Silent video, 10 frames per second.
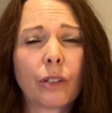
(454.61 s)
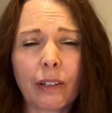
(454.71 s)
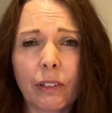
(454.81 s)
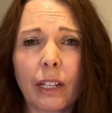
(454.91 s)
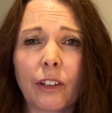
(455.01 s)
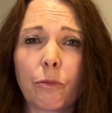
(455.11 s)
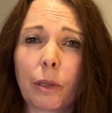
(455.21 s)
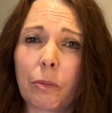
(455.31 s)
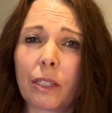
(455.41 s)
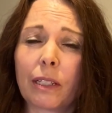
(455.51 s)
have a lot of
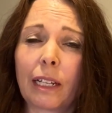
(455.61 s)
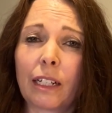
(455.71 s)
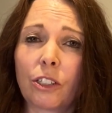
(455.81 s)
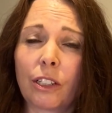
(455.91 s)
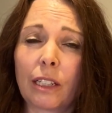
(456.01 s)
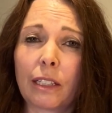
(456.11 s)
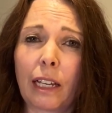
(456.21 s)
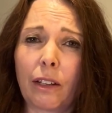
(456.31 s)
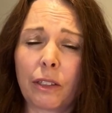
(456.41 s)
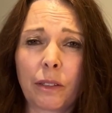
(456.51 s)
memories attached to this
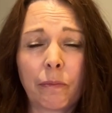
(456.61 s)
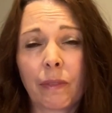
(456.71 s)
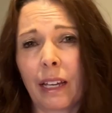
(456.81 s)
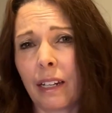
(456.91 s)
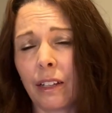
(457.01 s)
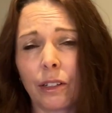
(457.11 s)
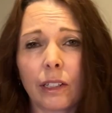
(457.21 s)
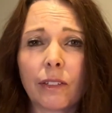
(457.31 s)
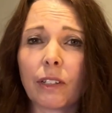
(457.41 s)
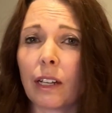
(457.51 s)
house, and now you're
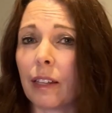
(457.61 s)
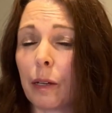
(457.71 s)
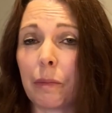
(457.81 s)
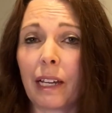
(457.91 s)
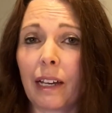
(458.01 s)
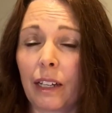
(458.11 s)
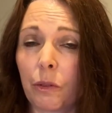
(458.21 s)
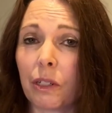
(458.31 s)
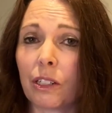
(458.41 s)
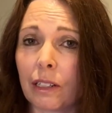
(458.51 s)
leaving all that behind,
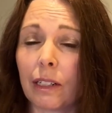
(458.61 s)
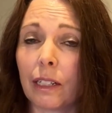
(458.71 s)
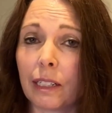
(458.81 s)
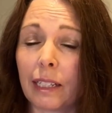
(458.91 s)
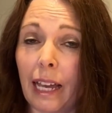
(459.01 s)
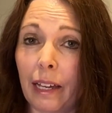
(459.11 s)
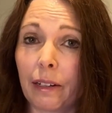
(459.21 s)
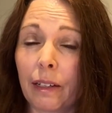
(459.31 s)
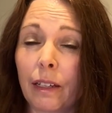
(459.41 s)
which is a little sad.